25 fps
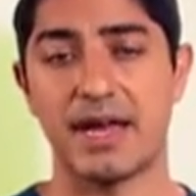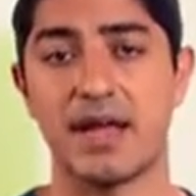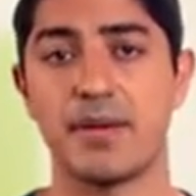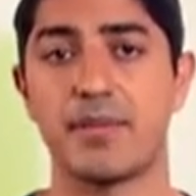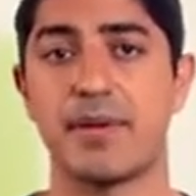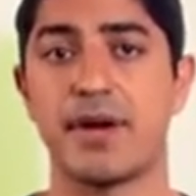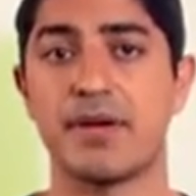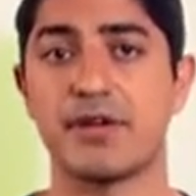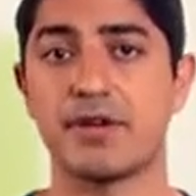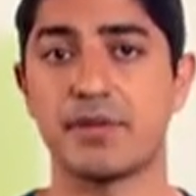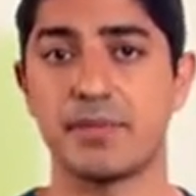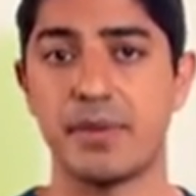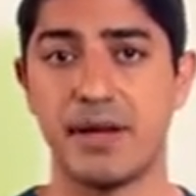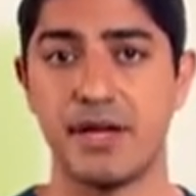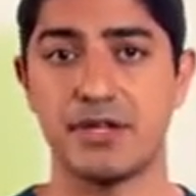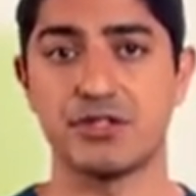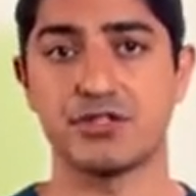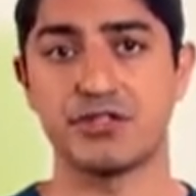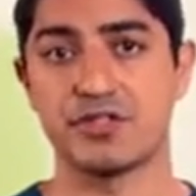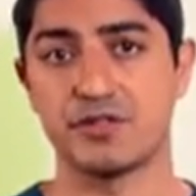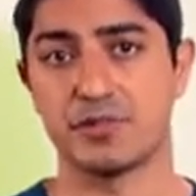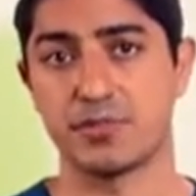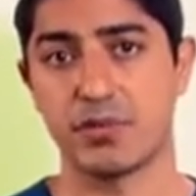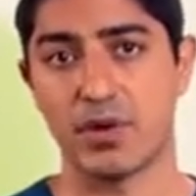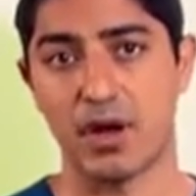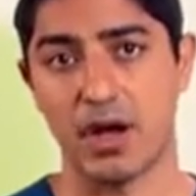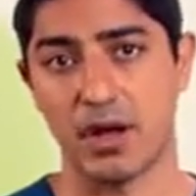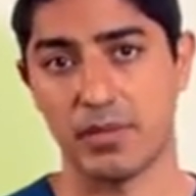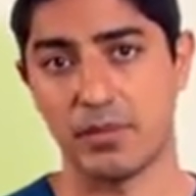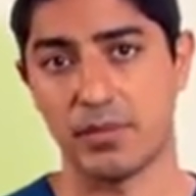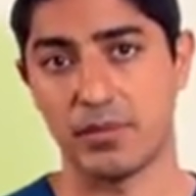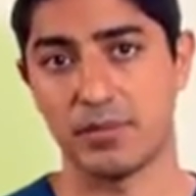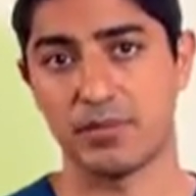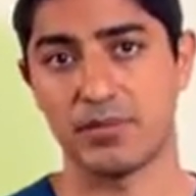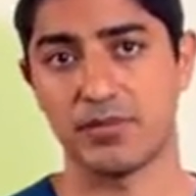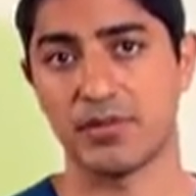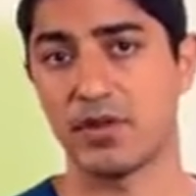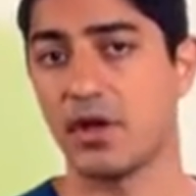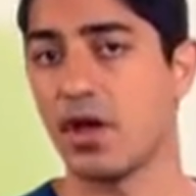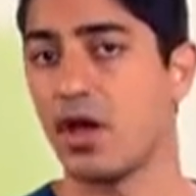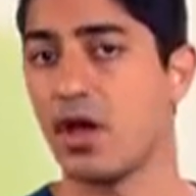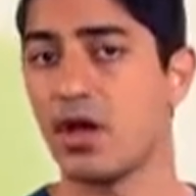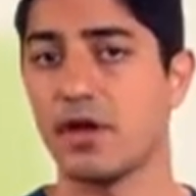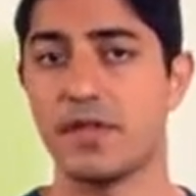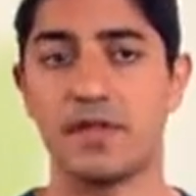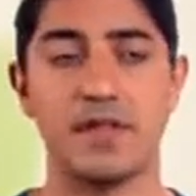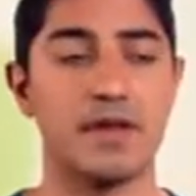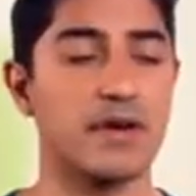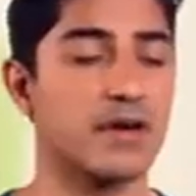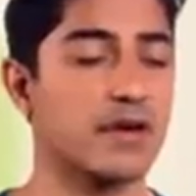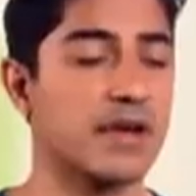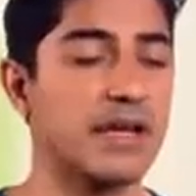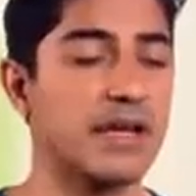about your patient's problems, their